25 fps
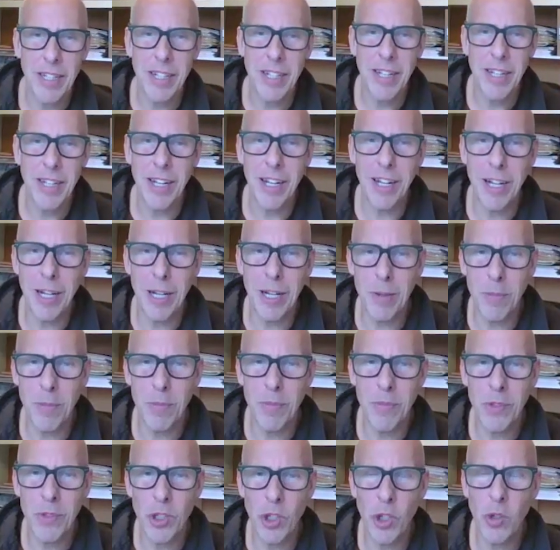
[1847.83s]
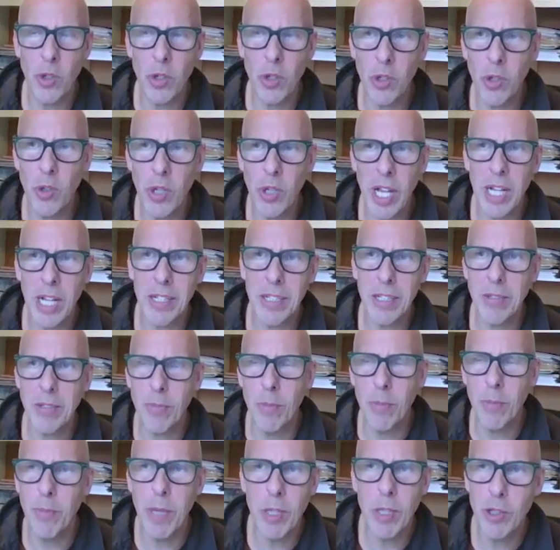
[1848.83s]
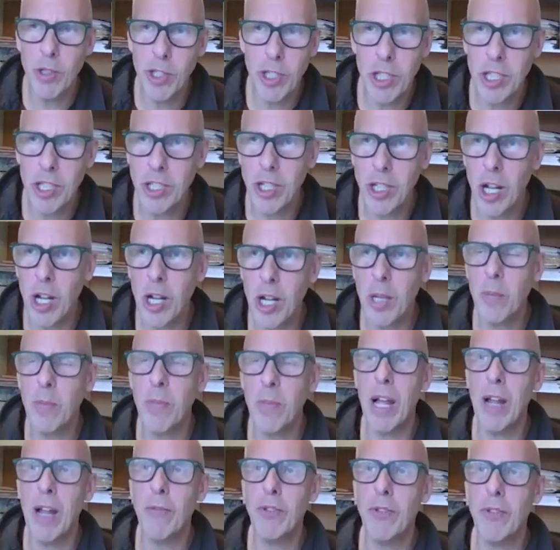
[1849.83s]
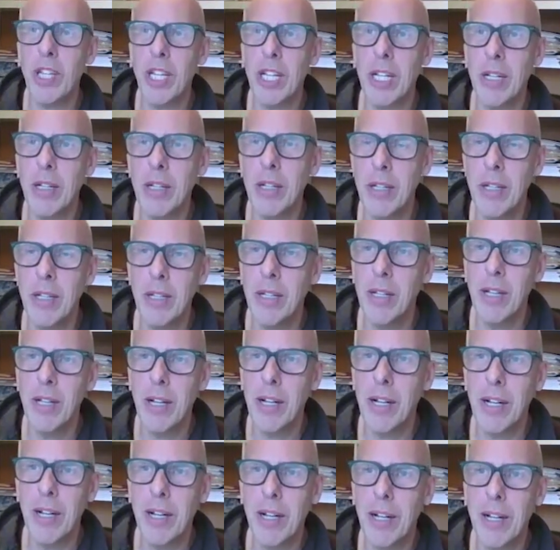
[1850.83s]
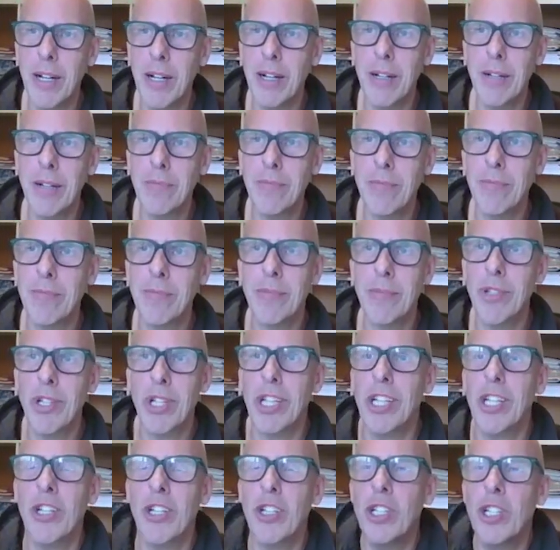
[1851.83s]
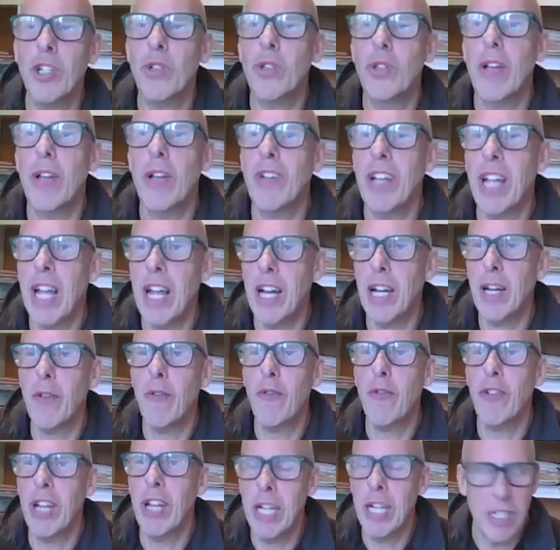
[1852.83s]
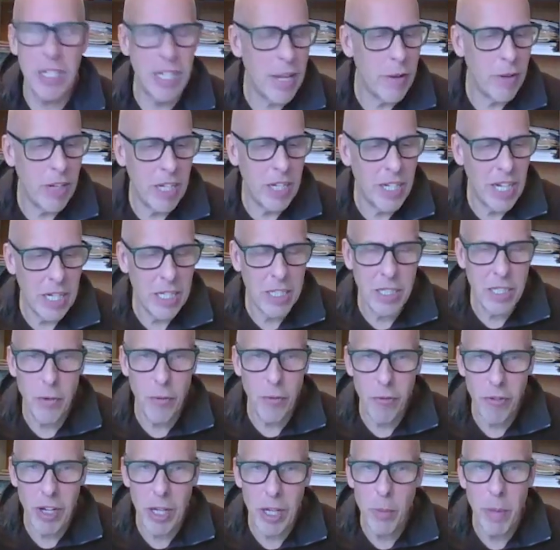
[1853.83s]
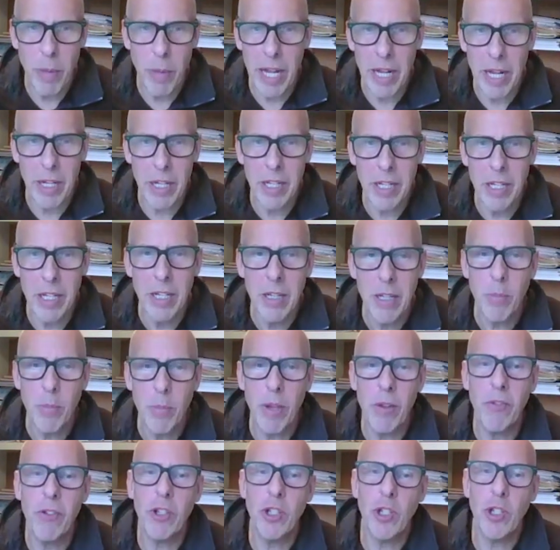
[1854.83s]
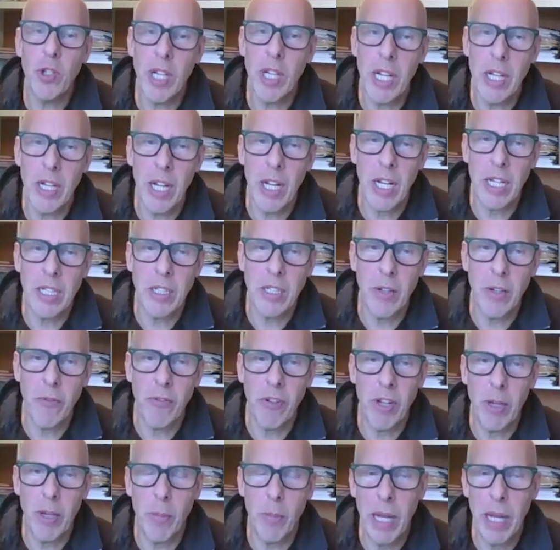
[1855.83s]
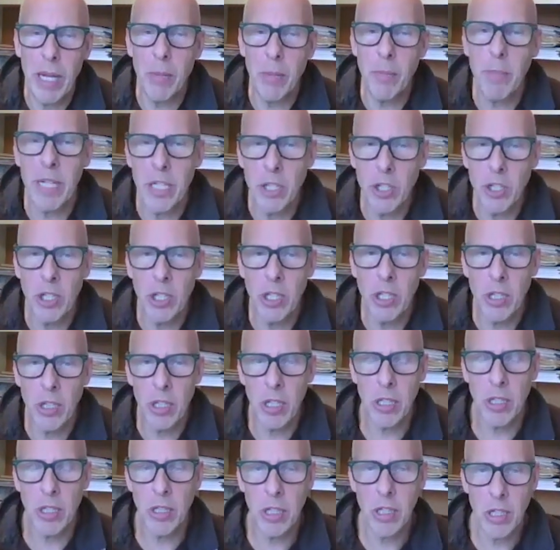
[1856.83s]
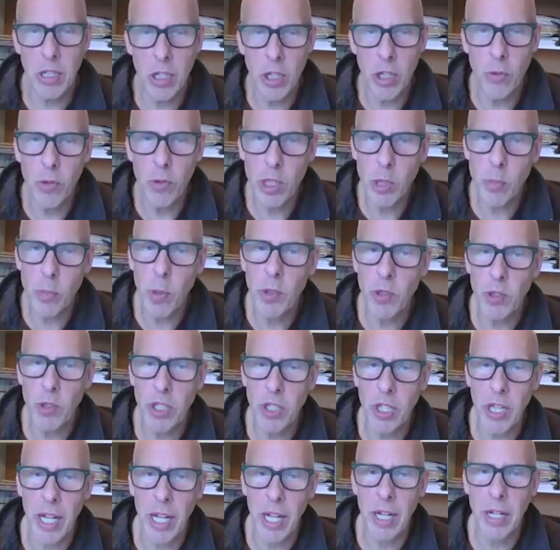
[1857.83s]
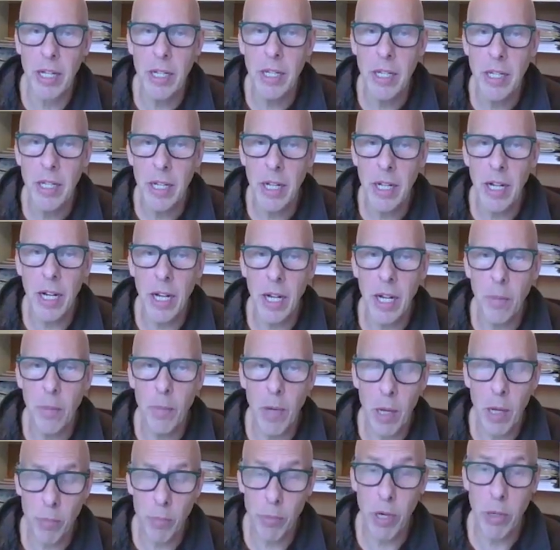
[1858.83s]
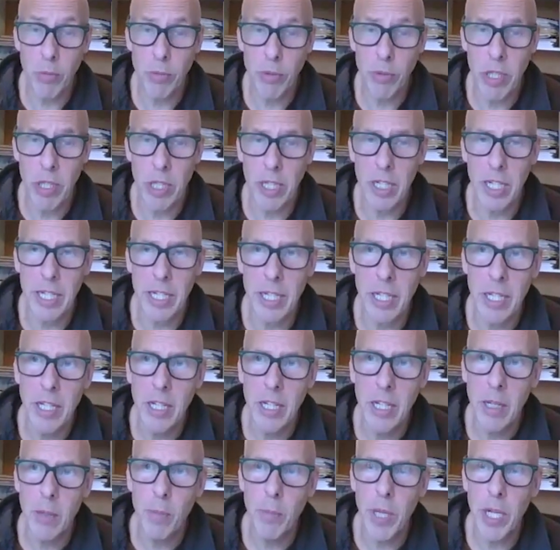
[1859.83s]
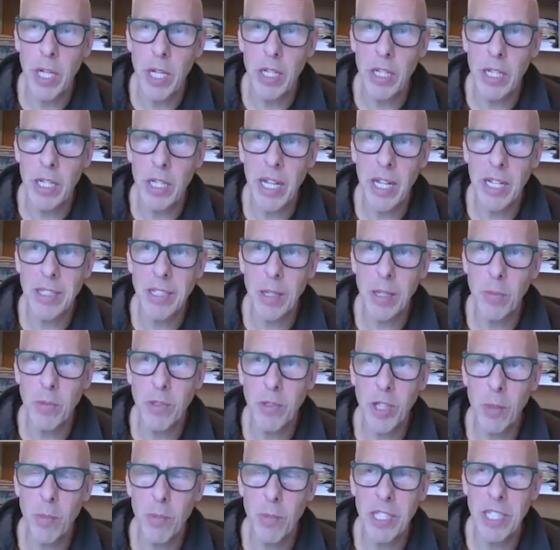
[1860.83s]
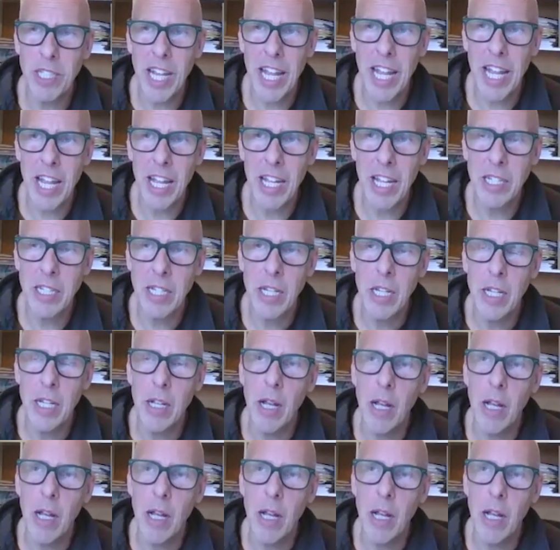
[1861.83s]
You most of the time, everything, you'll never get any negative feedback. But if you do get negative feedback, make sure that you respond to that appropriately. But yeah, don't be scared.